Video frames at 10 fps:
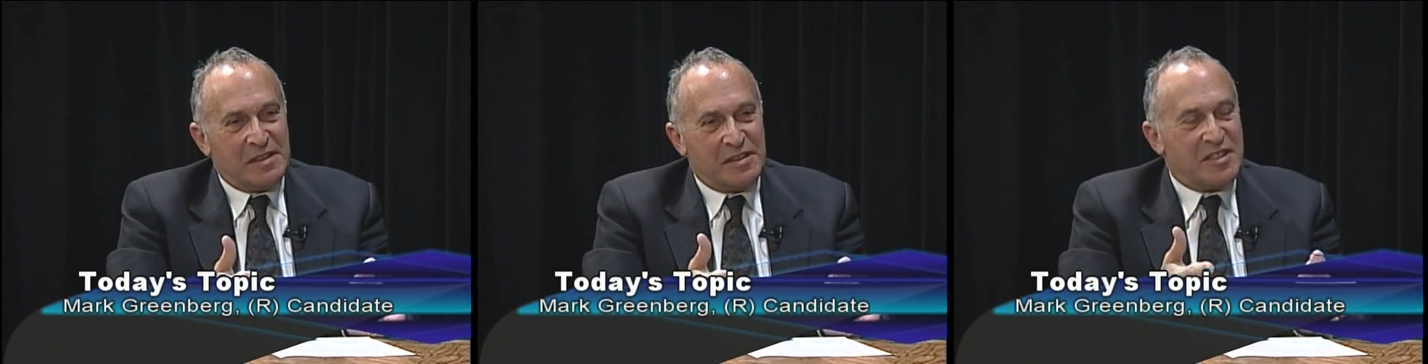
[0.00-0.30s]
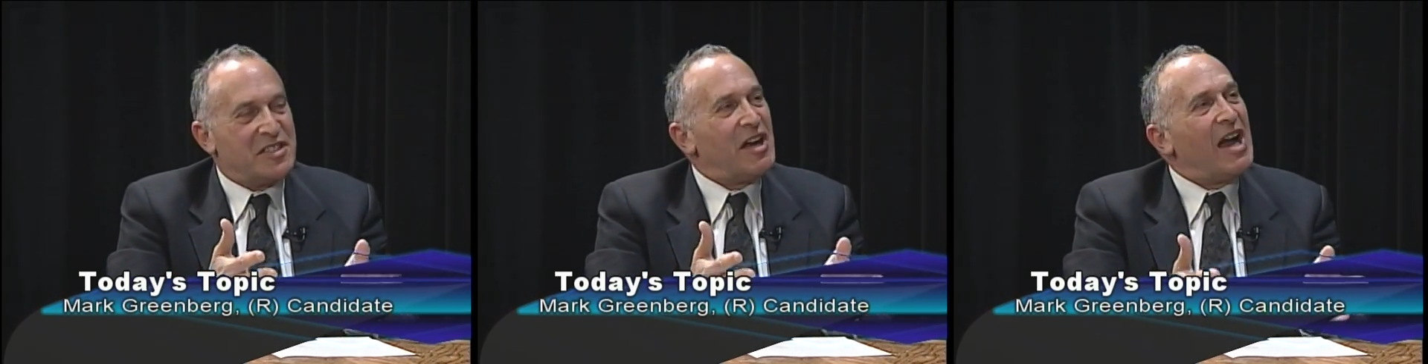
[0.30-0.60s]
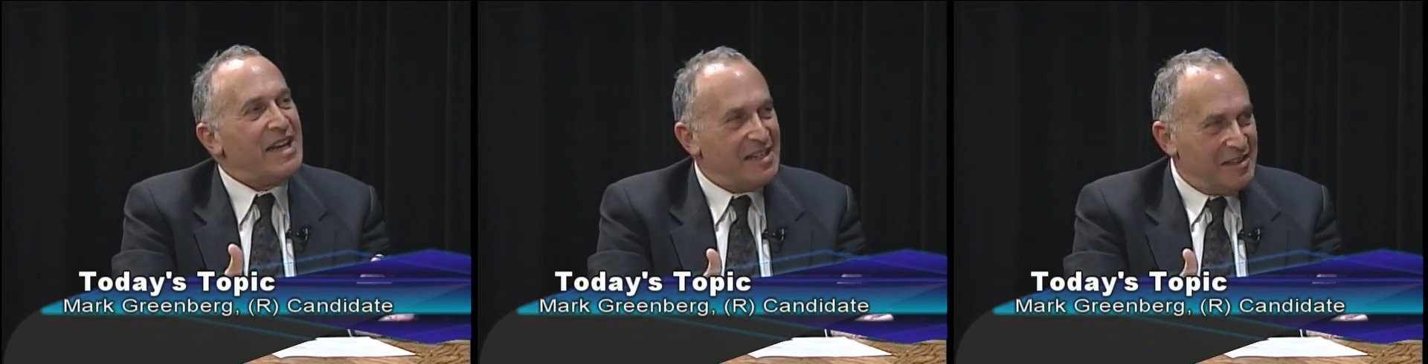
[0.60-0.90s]

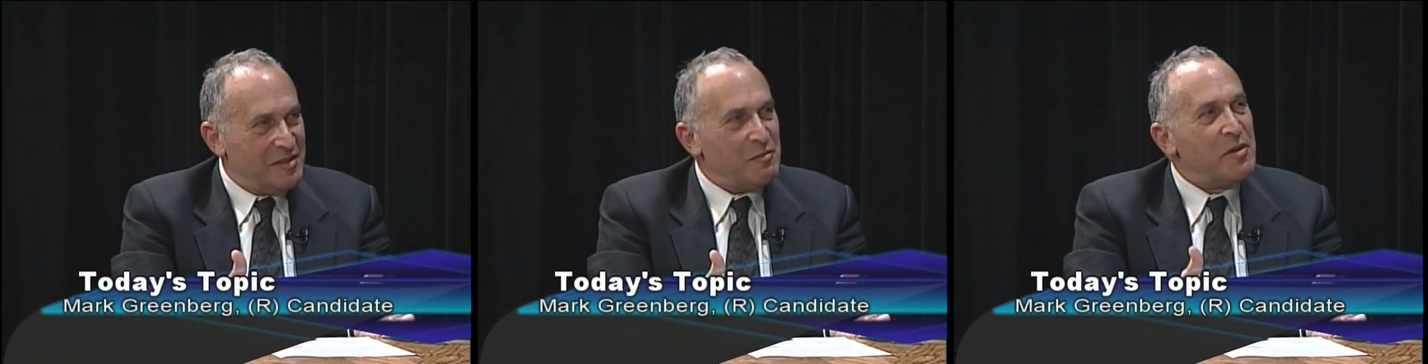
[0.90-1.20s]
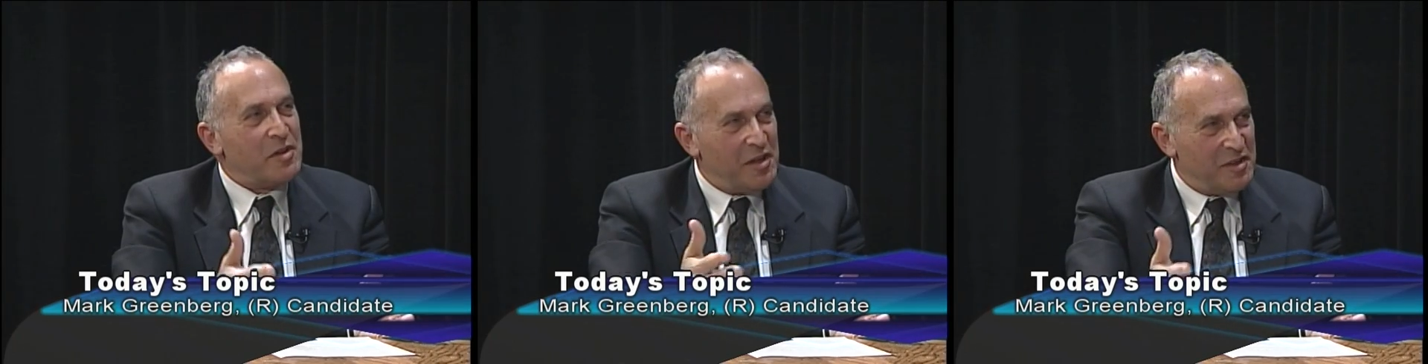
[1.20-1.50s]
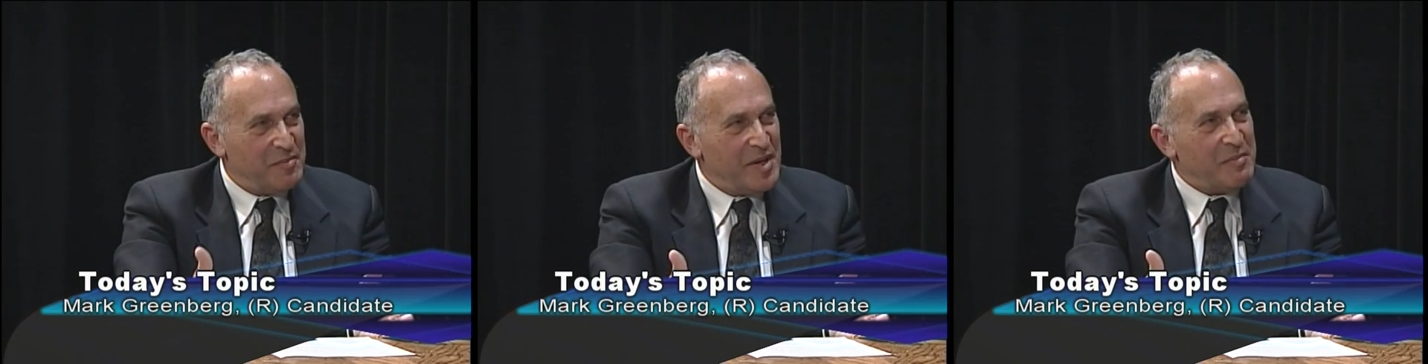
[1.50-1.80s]
deciding with other
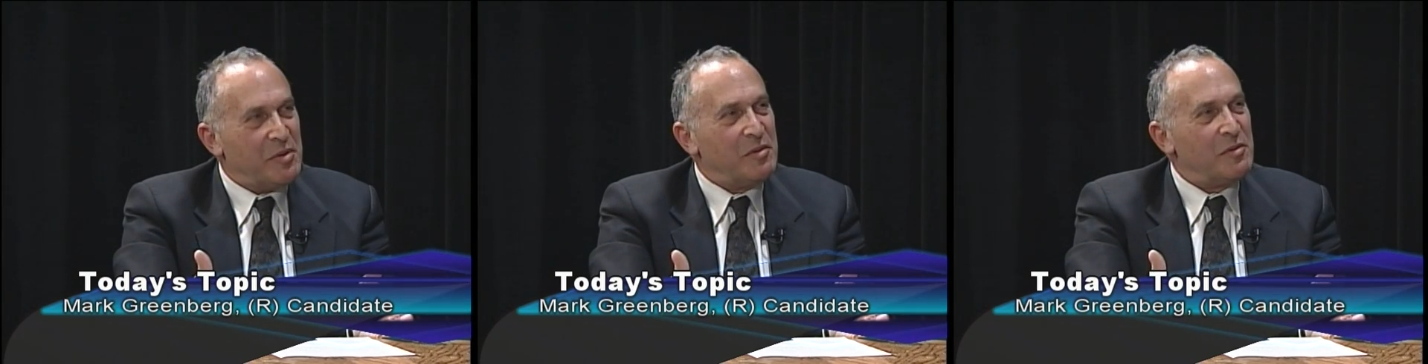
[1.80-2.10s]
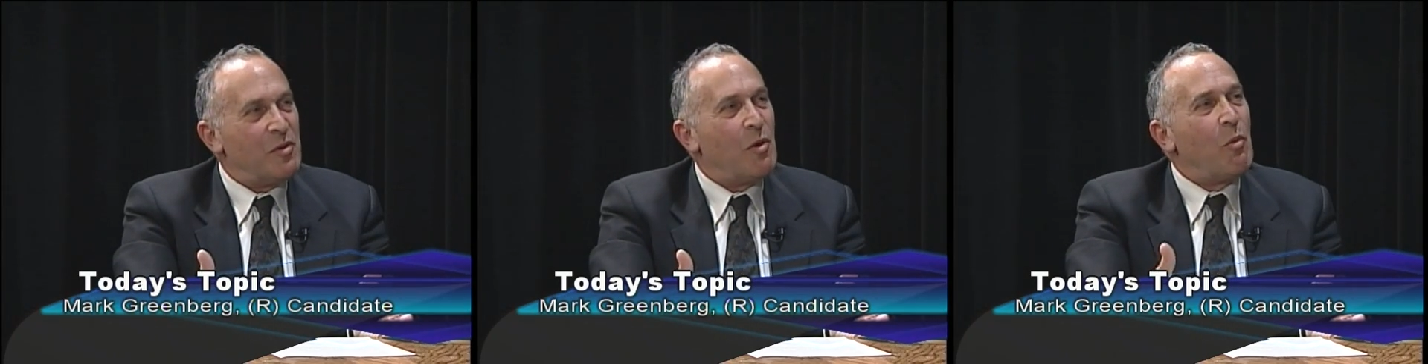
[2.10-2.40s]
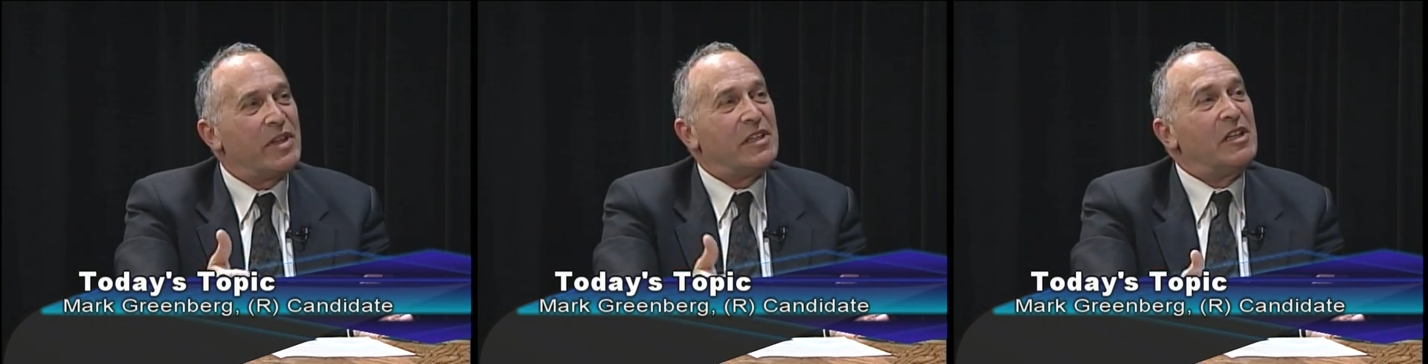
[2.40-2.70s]
people
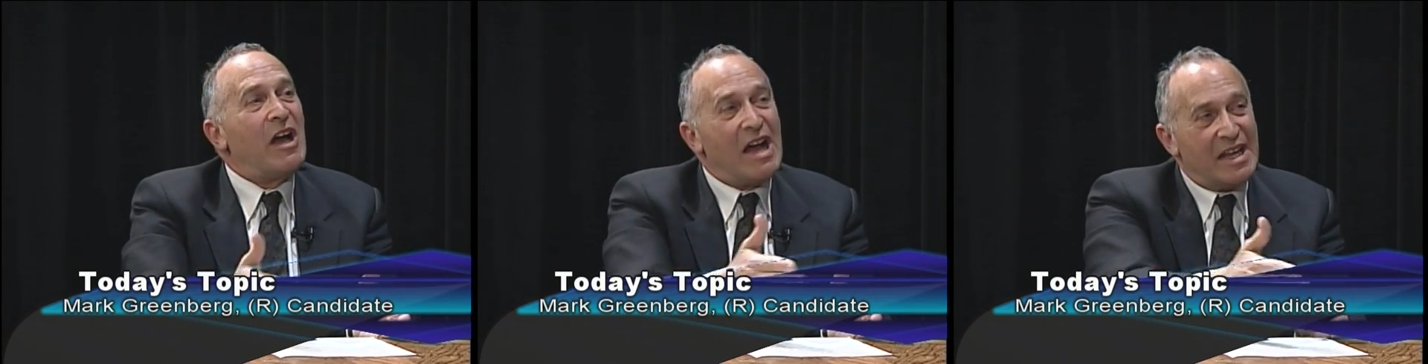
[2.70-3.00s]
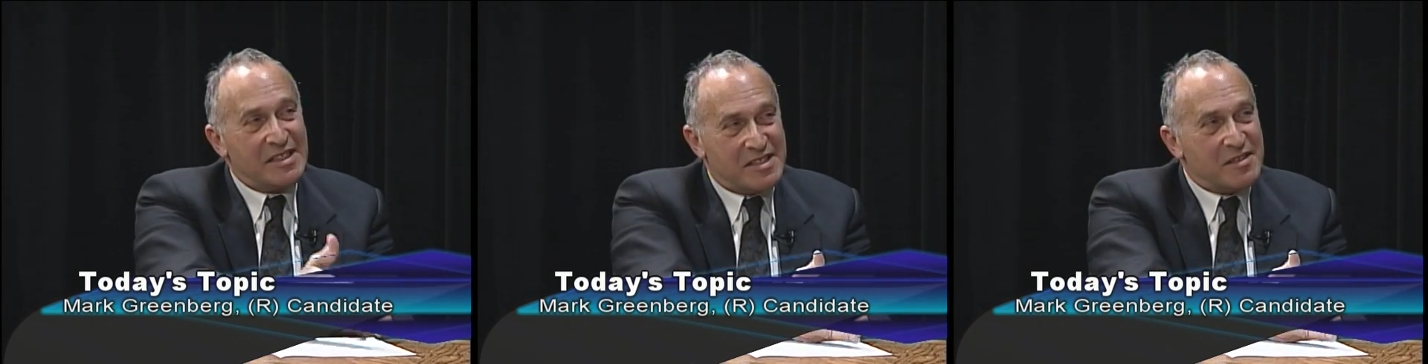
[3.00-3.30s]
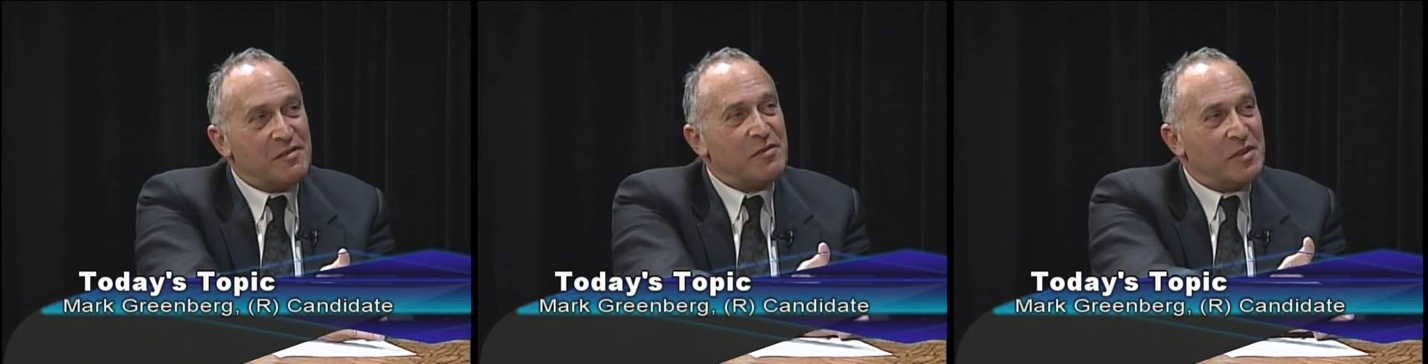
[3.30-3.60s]
what the lines
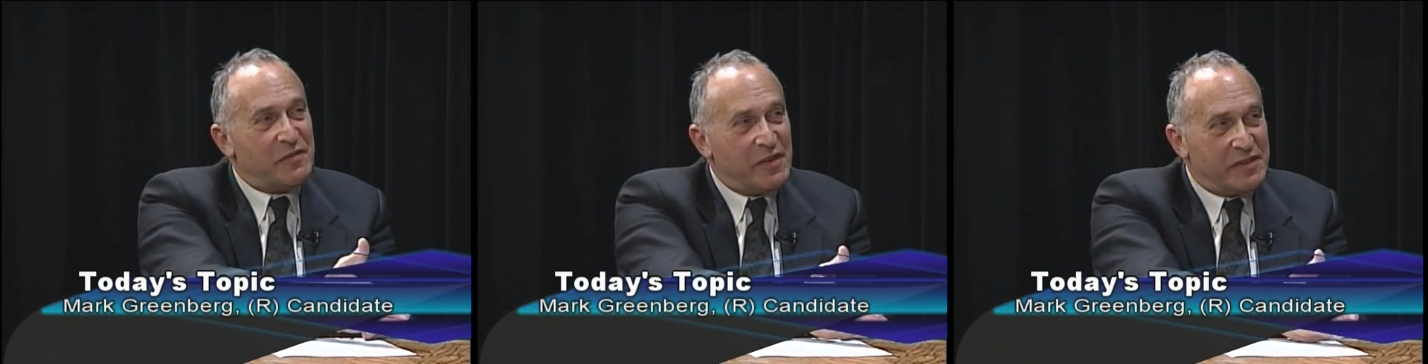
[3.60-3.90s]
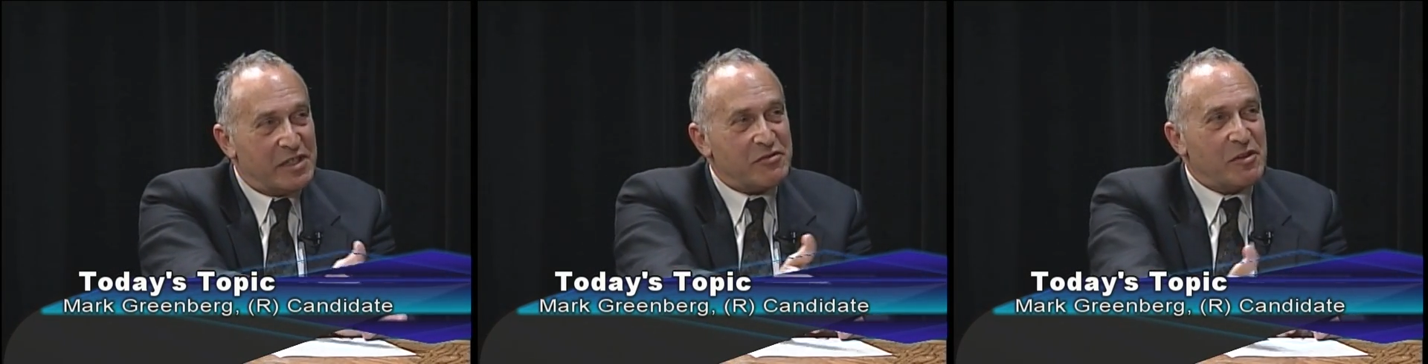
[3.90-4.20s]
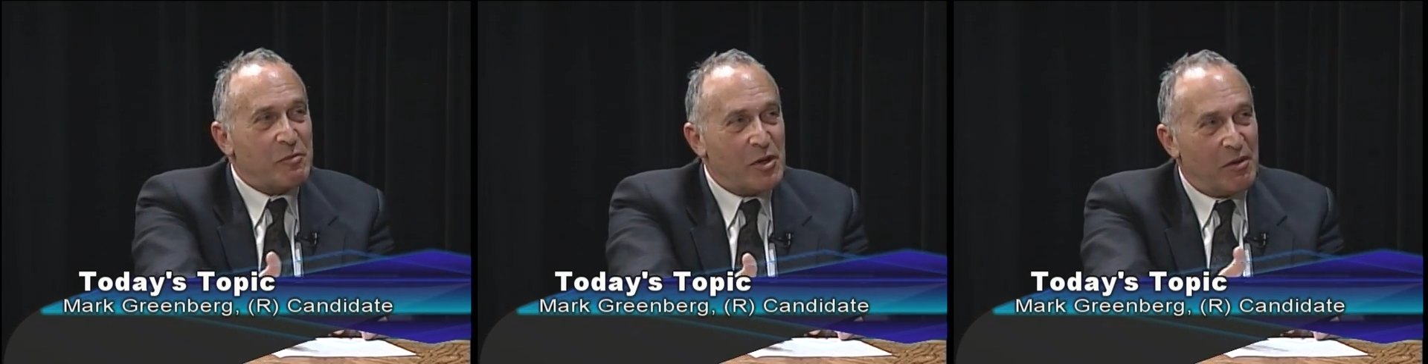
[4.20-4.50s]
for the 5th District
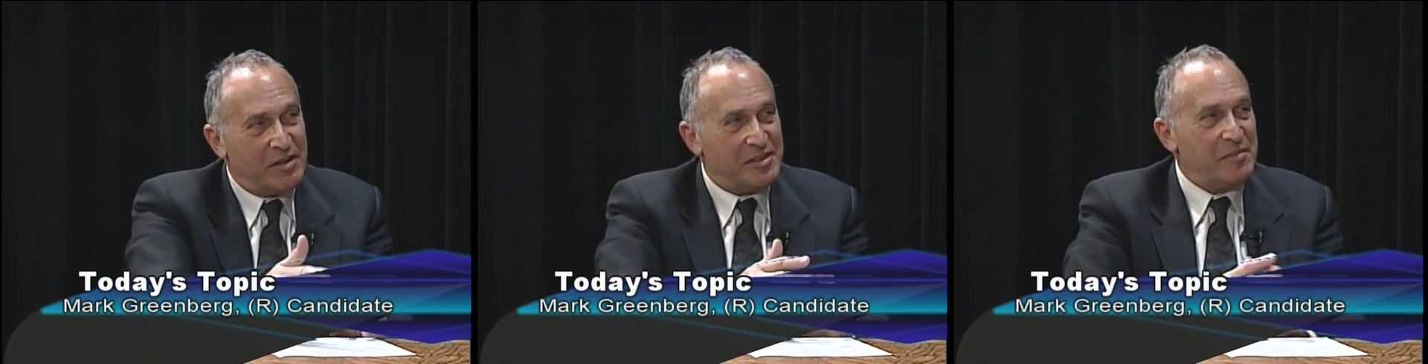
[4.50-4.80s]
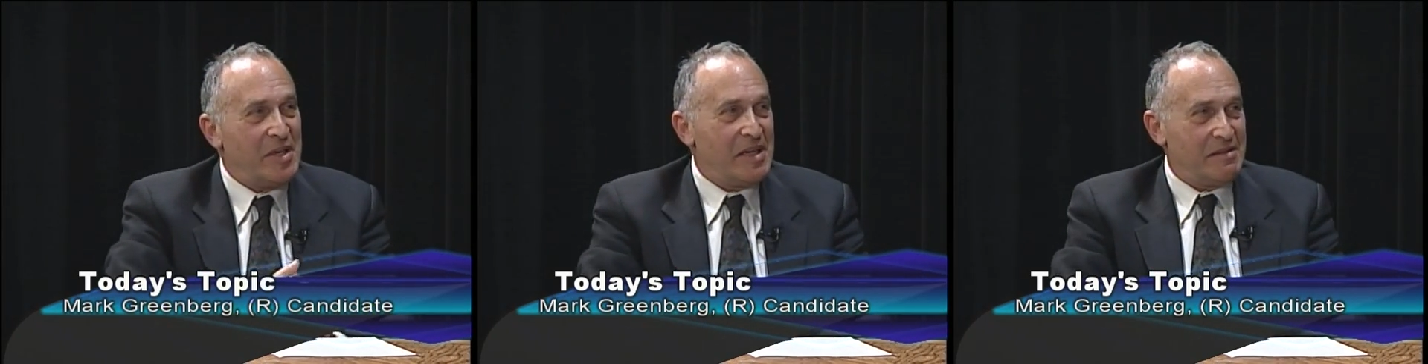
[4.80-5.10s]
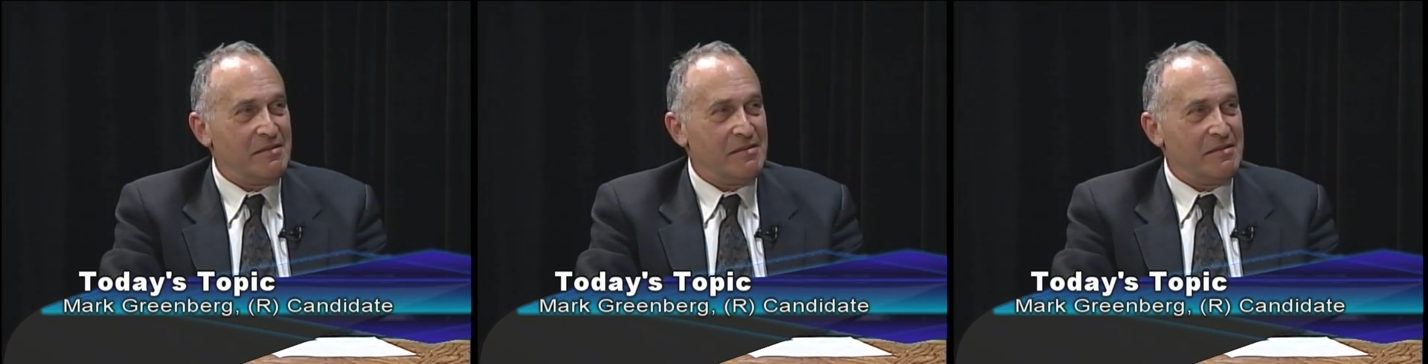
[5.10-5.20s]
were going to be.